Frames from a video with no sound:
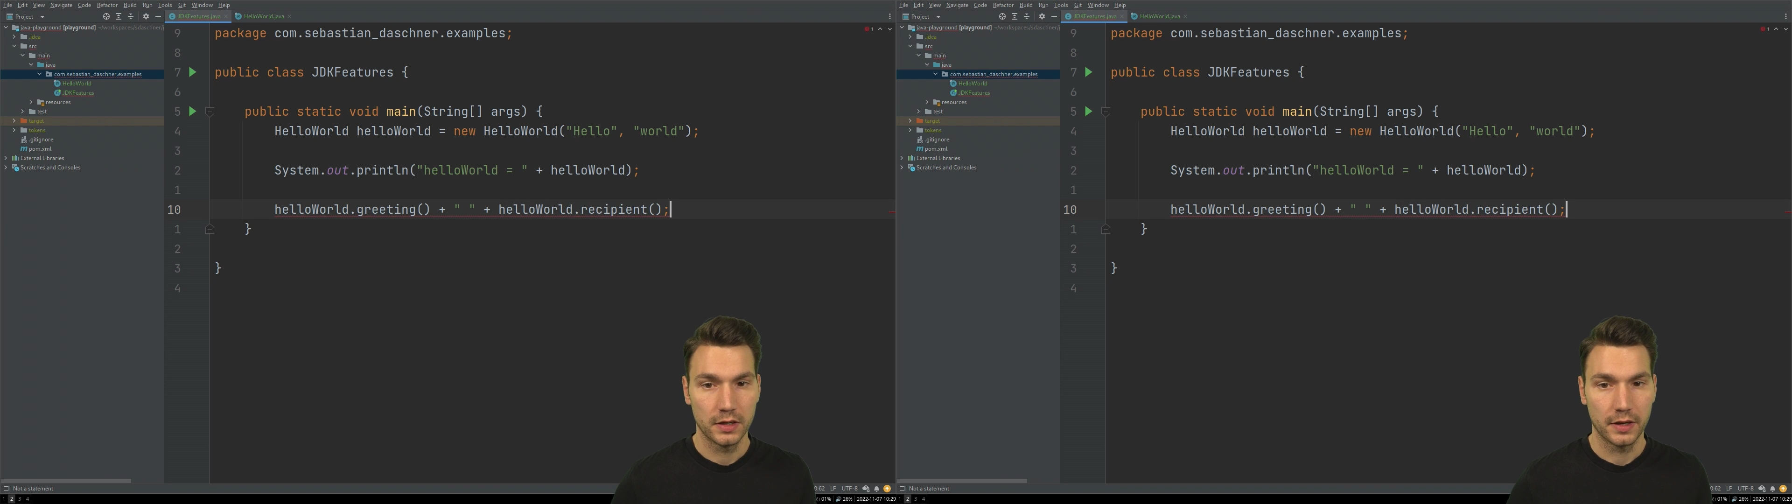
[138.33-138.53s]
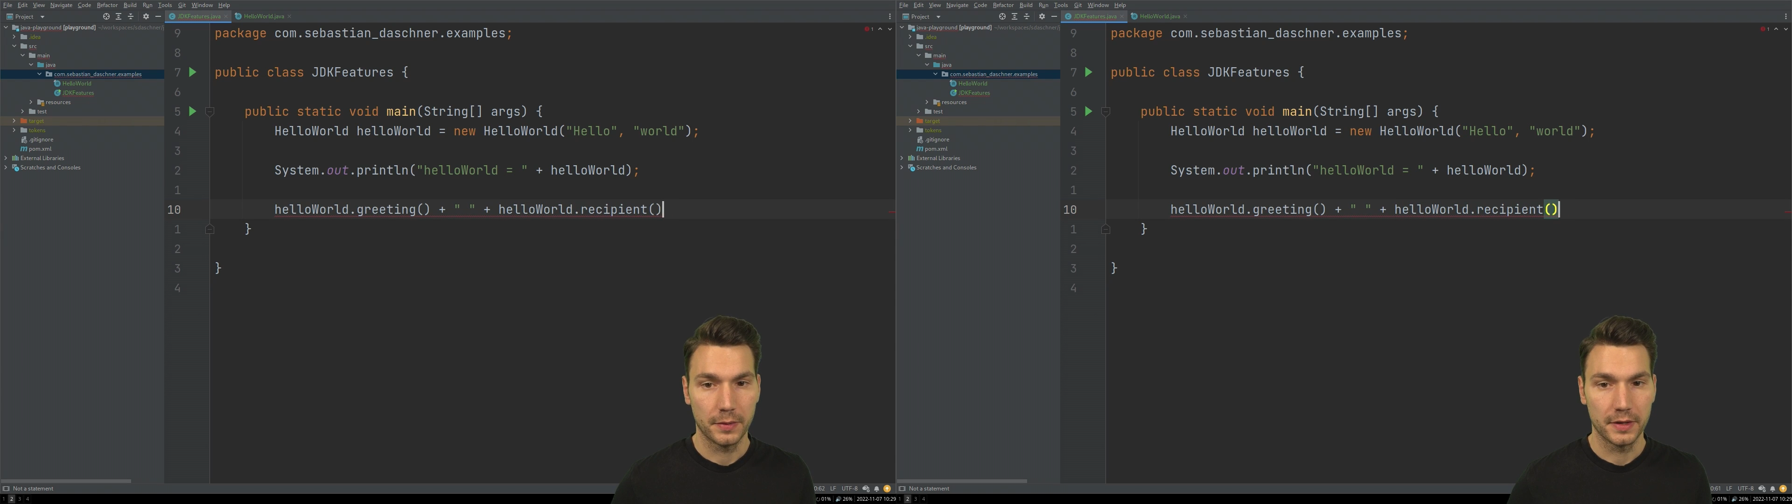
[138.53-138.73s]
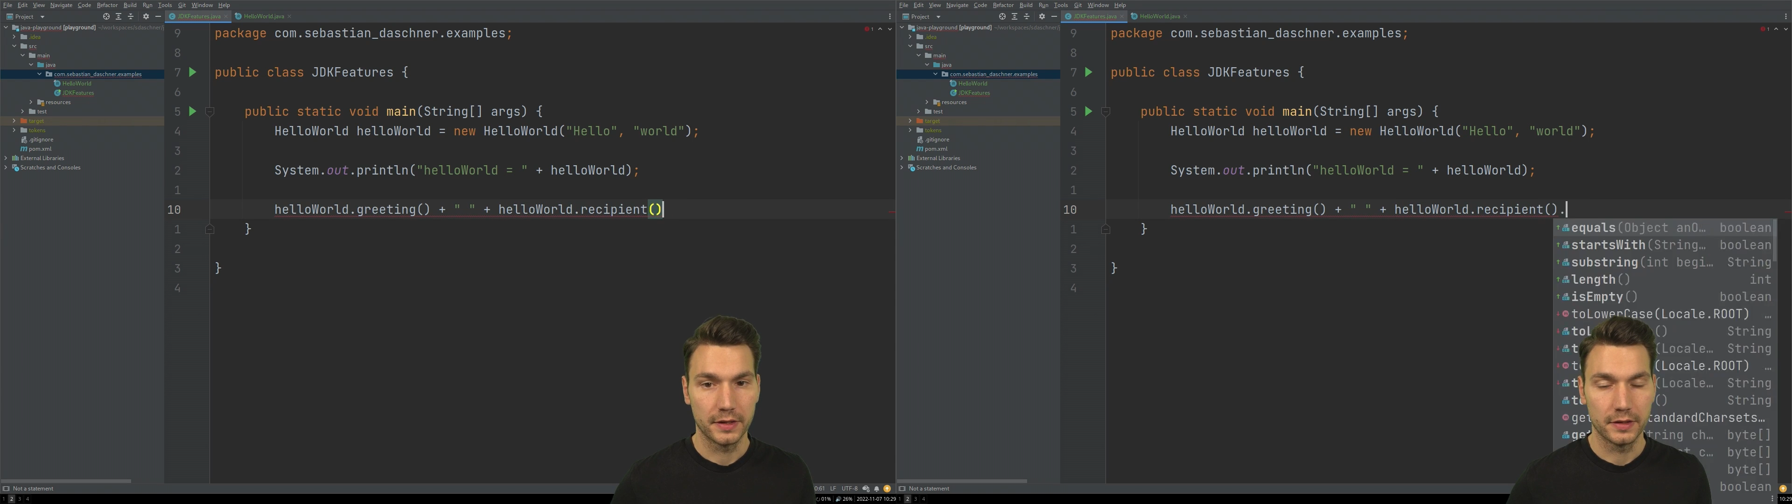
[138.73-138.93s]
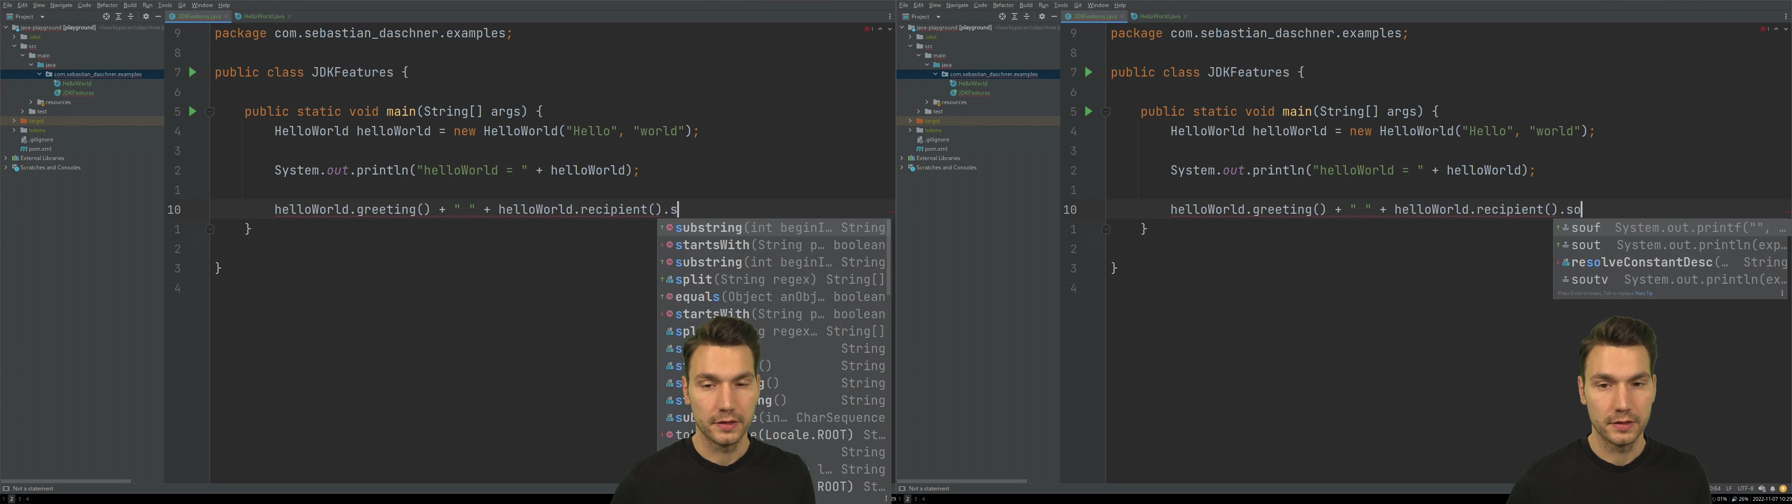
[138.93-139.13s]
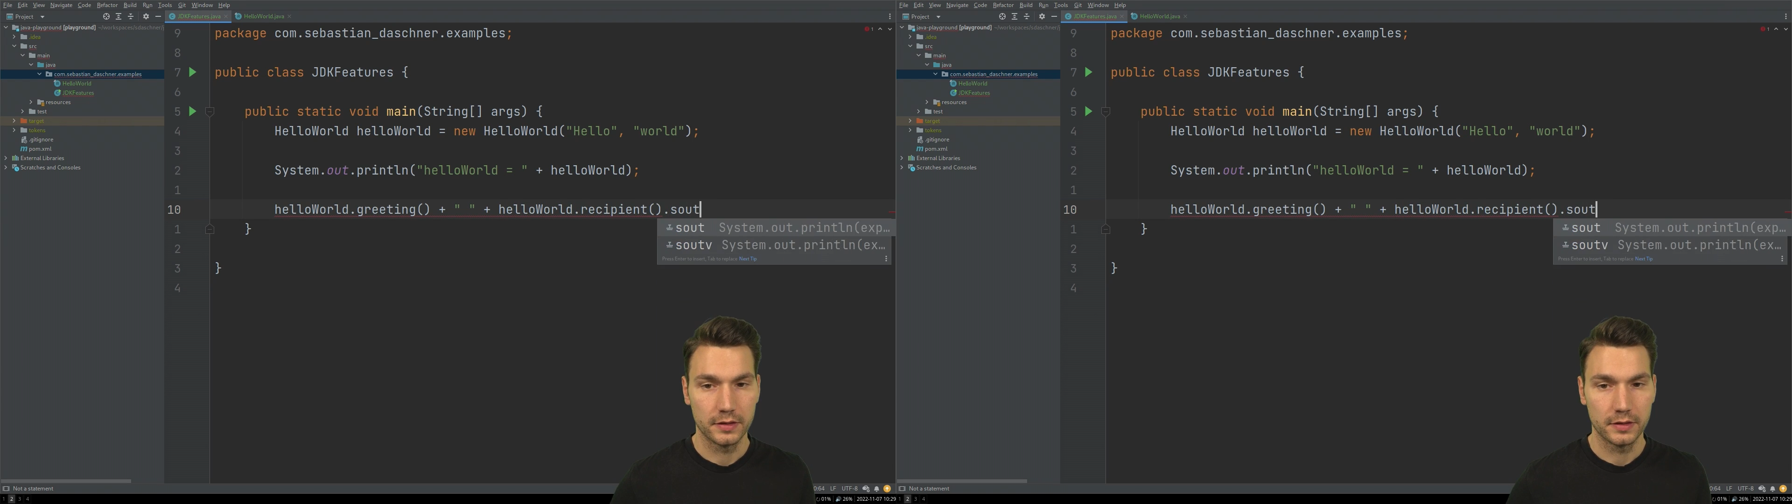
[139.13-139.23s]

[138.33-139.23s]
And then